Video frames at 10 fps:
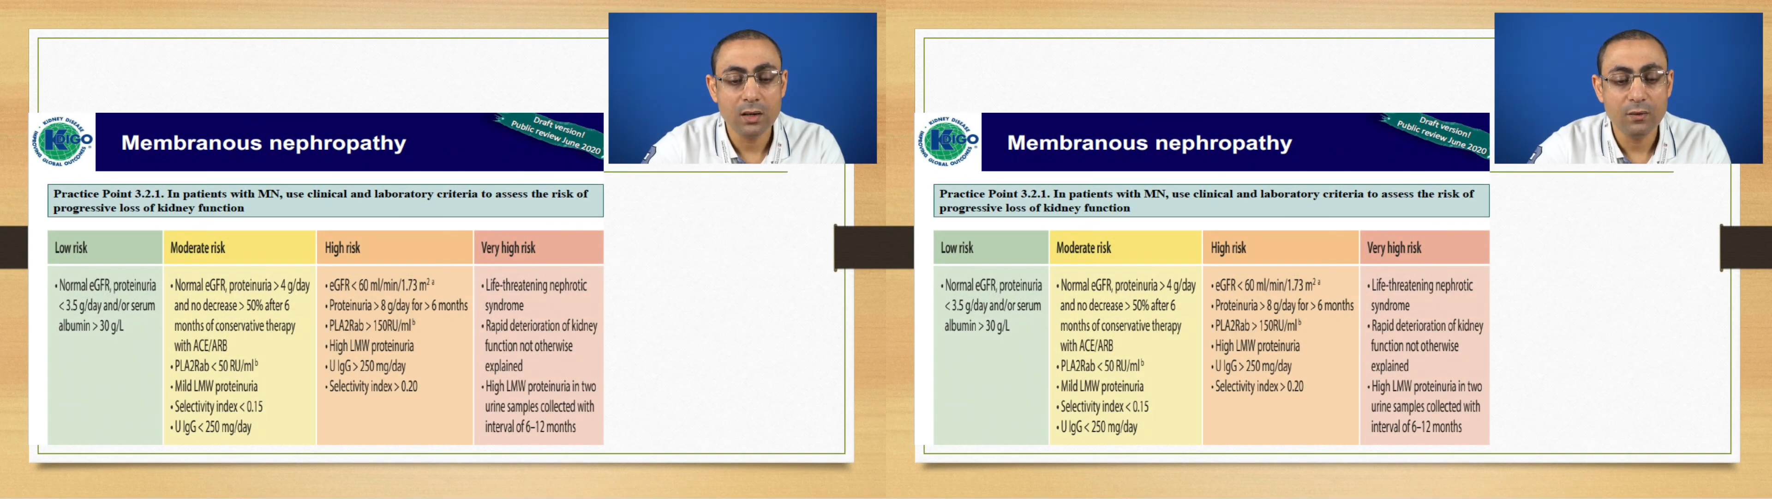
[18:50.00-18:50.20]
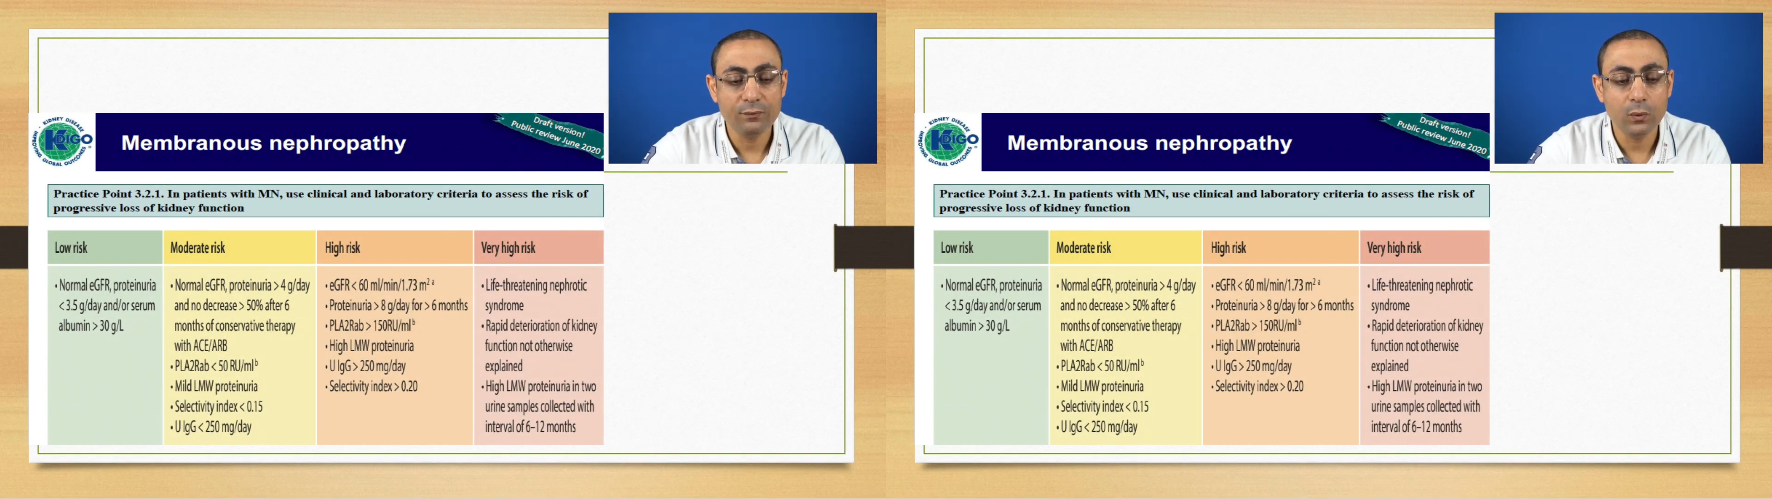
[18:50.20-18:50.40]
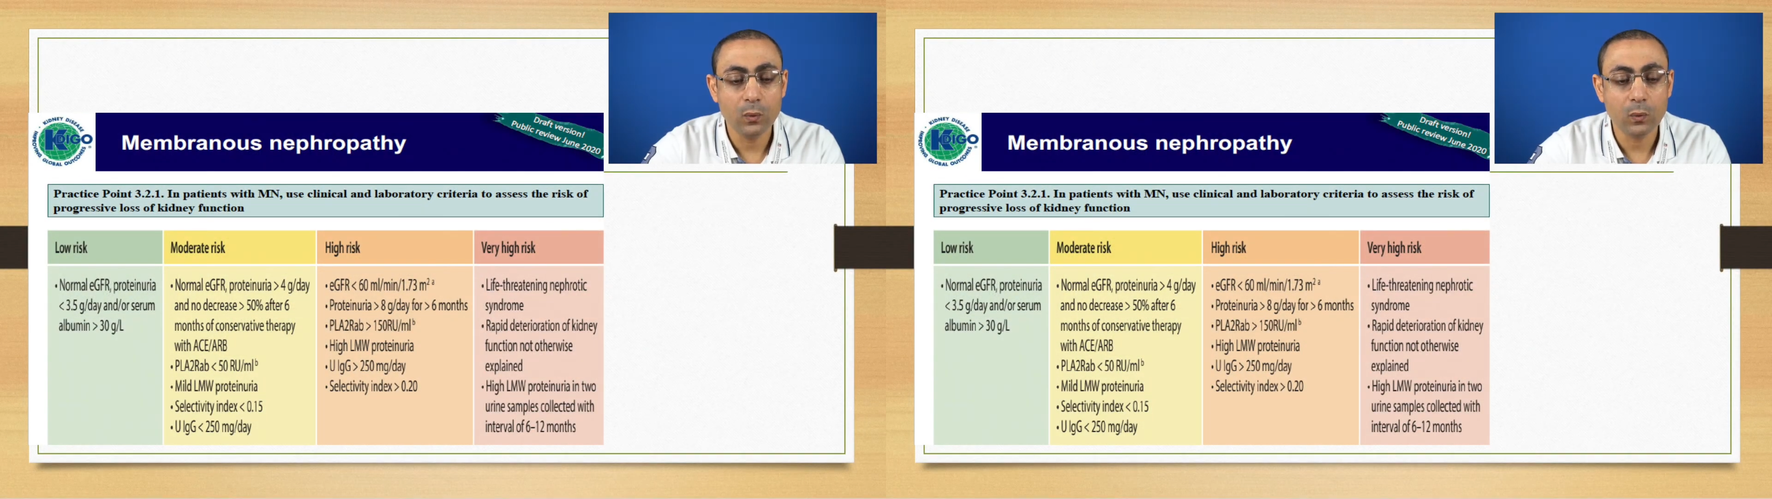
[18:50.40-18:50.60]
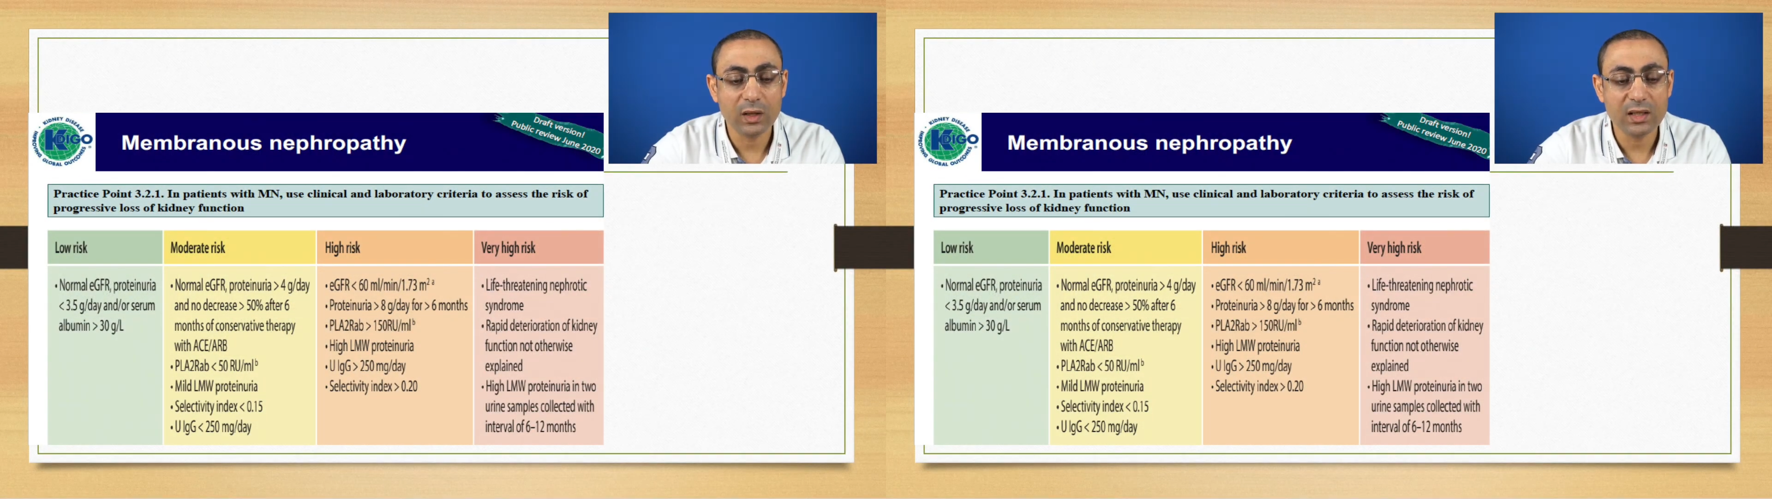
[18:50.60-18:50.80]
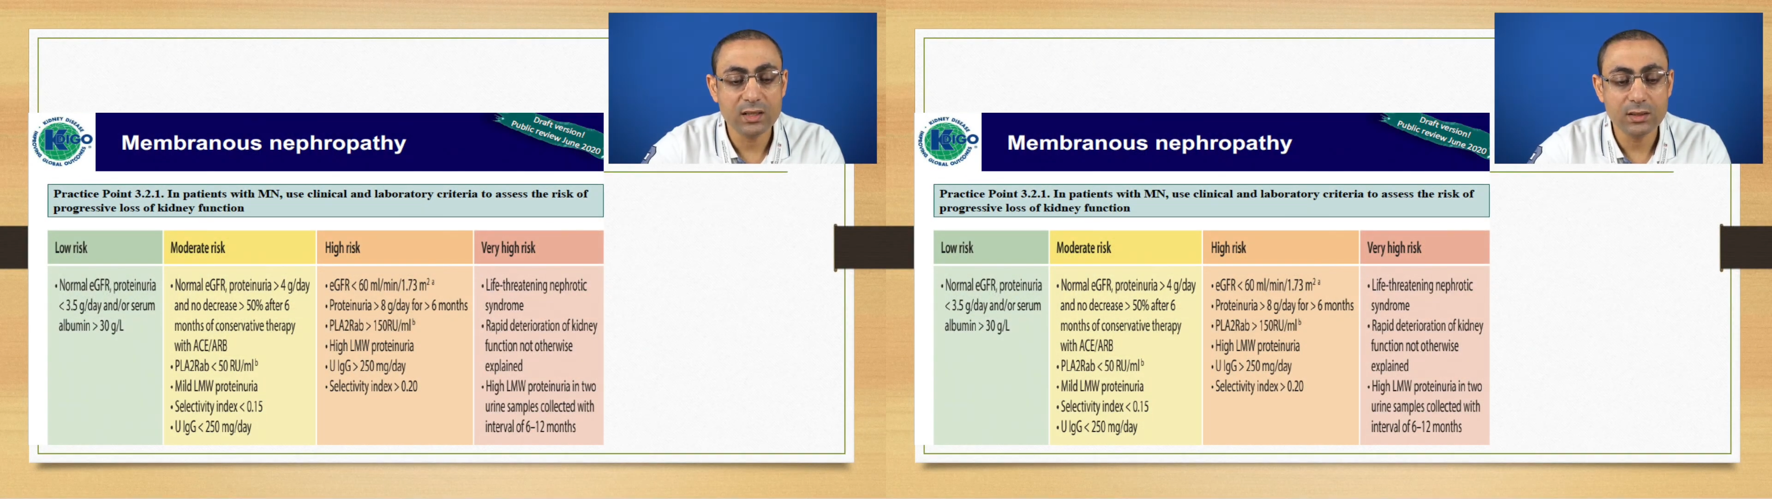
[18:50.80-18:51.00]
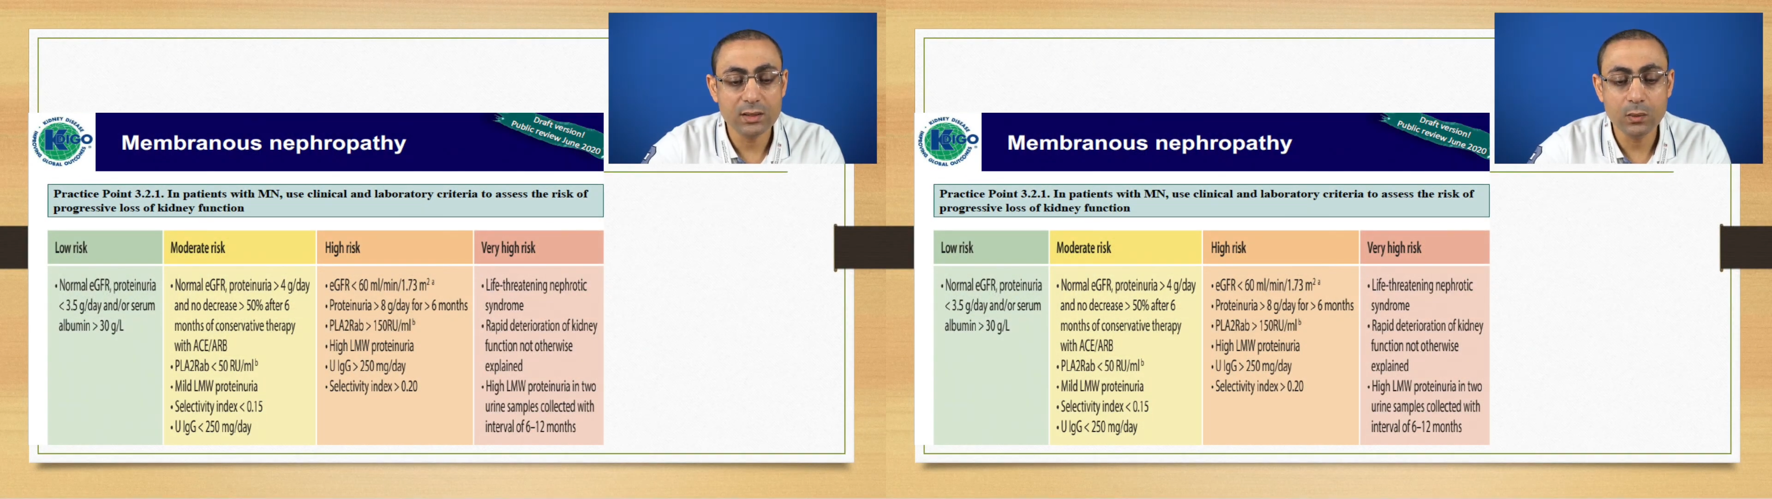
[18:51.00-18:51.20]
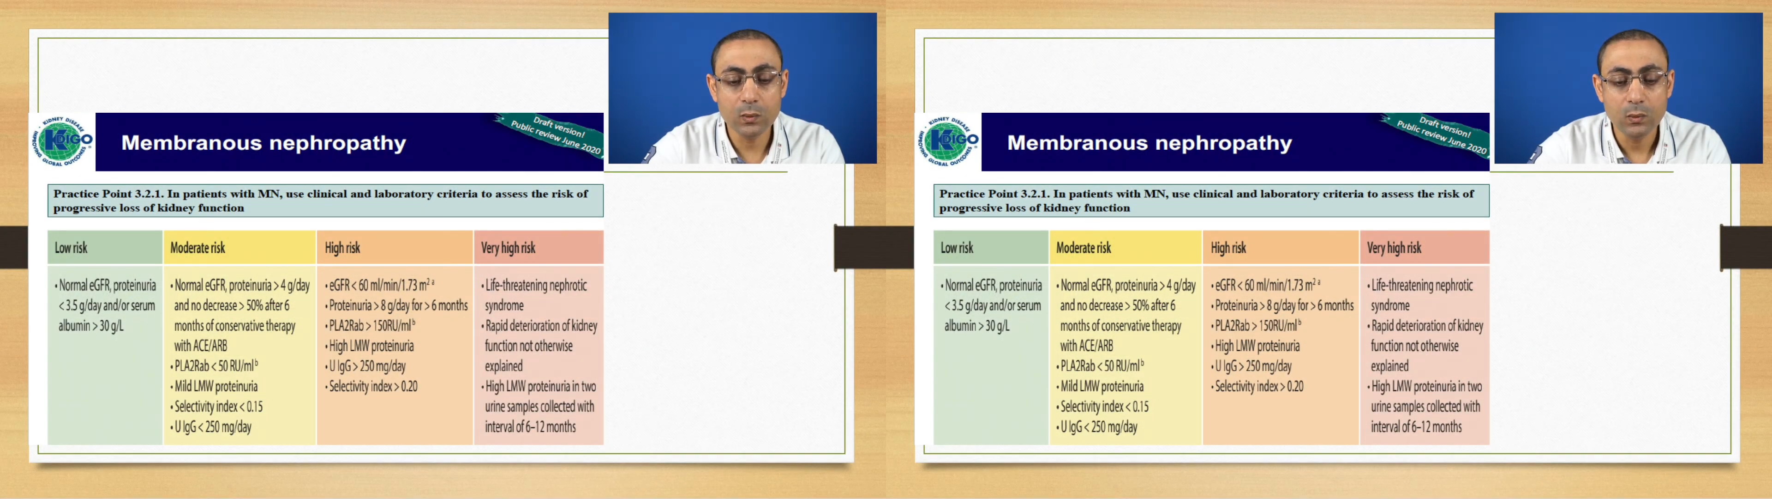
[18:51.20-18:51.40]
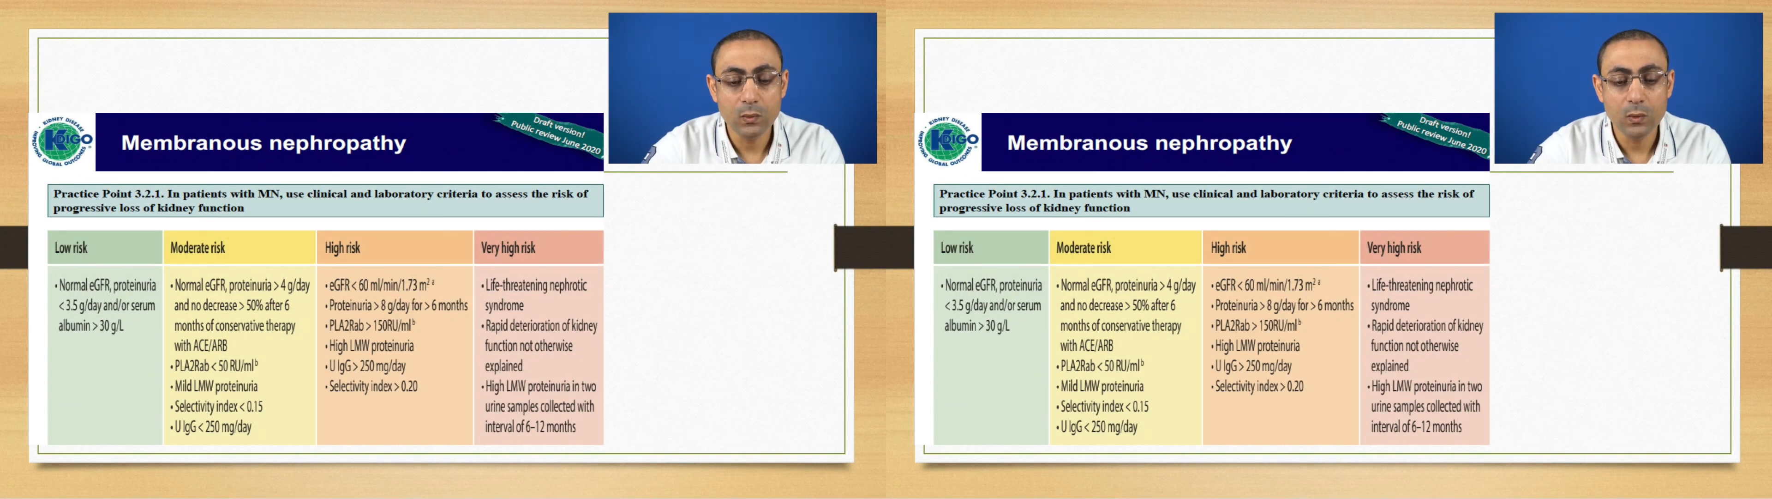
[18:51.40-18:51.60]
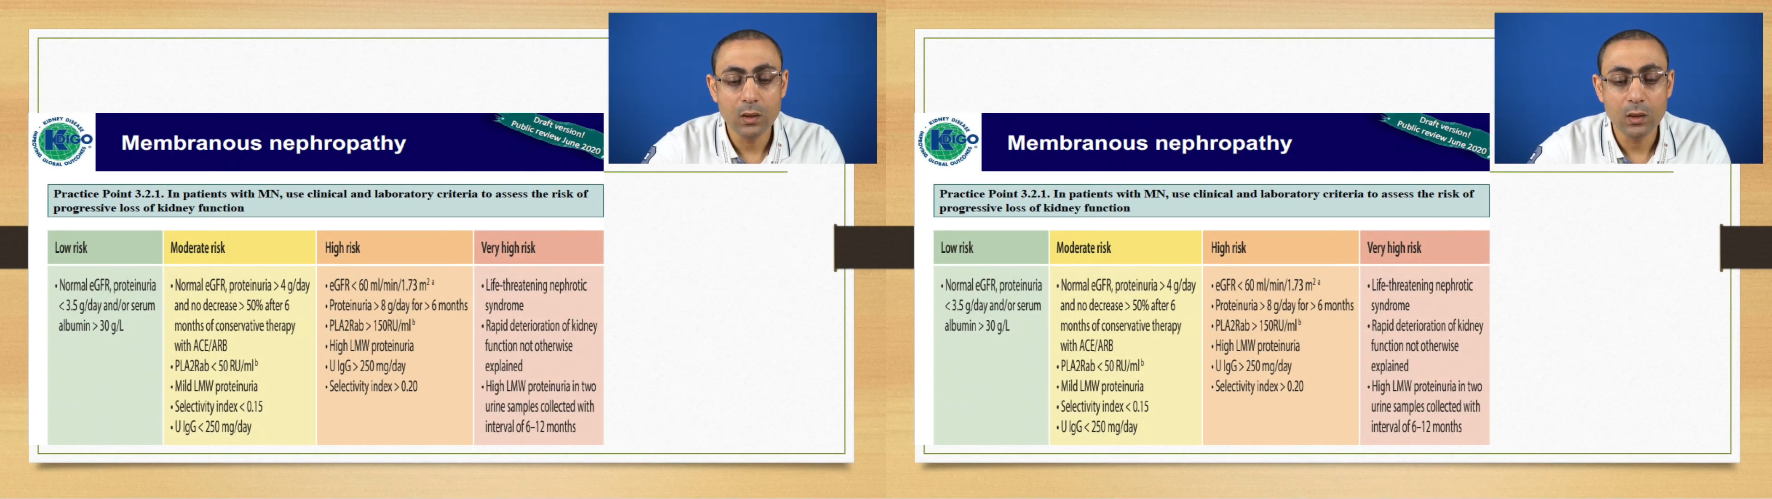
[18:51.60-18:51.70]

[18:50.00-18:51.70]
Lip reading: for KDIGO,